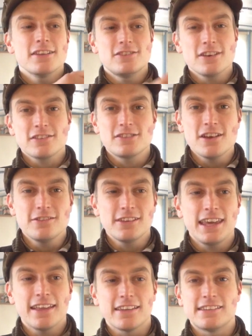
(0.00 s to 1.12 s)
just use a
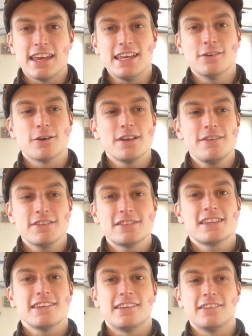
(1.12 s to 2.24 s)
guillotine or even
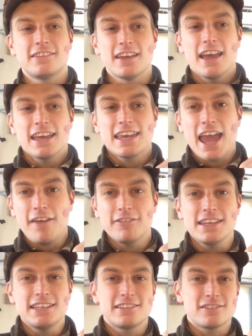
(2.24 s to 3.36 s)
scissors to
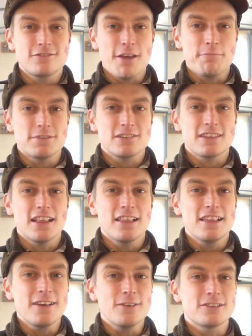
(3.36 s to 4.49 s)
carefully strip just a
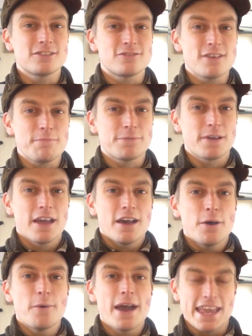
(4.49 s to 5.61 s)
little strip
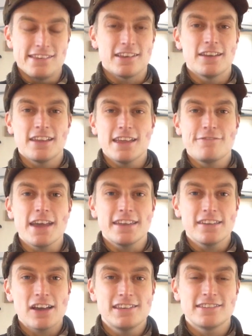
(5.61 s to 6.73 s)
away so that they fit
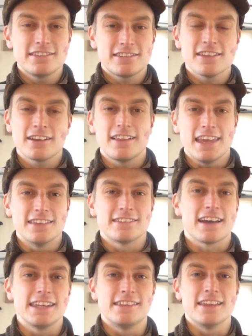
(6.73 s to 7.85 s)
nice and snugly
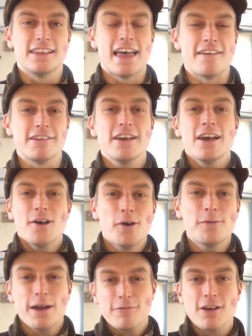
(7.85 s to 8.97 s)
inside the leather,
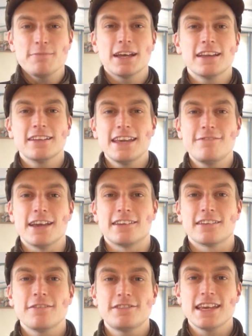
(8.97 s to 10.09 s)
or whether I'm going to leave it,
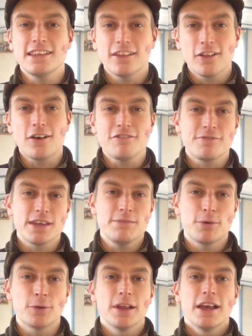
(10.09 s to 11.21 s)
because I've seen a lot of
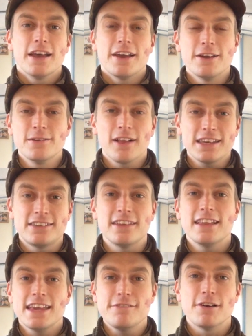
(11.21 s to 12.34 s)
people who like to
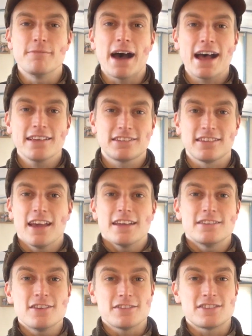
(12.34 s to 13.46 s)
leave them as
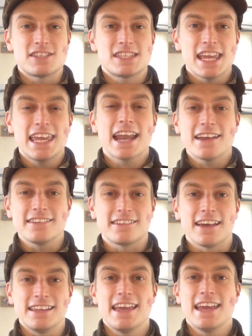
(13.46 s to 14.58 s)
just sticking out
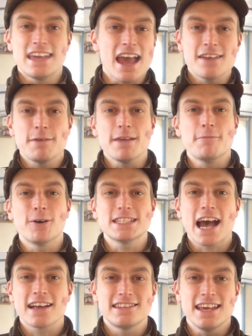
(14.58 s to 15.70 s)
slightly and getting a bit more
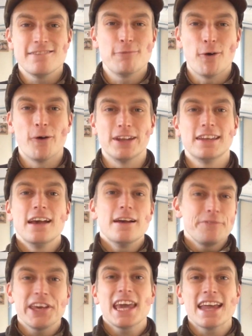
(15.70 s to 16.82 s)
tatty and worn, and
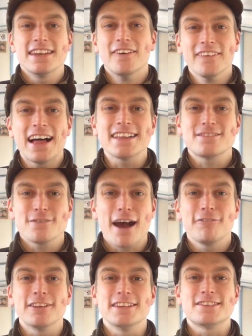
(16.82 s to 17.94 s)
again, all that
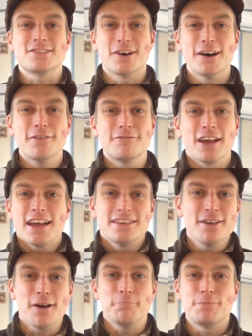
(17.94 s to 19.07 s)
traveller's sort of
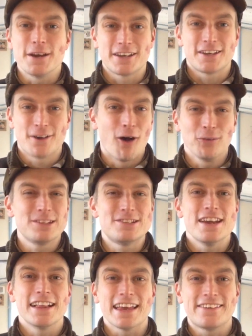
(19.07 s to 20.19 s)
notebook
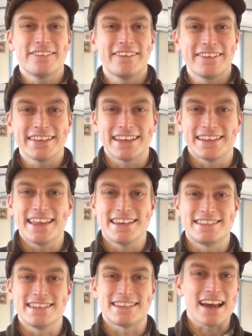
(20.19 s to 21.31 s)
culture, like, oh, look at
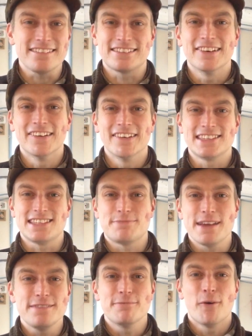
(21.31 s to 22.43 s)
this, it's outdoors, it's
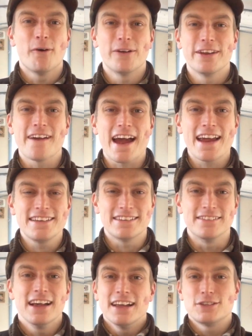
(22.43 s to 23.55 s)
been worn around
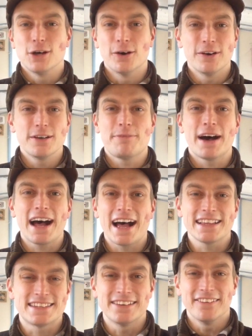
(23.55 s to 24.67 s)
and torn
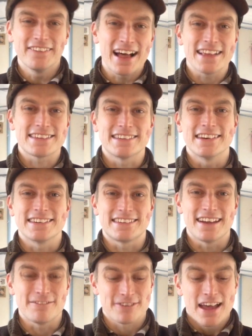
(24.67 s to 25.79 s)
apart and all that sort of
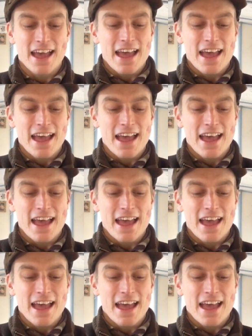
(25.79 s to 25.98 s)
stuff.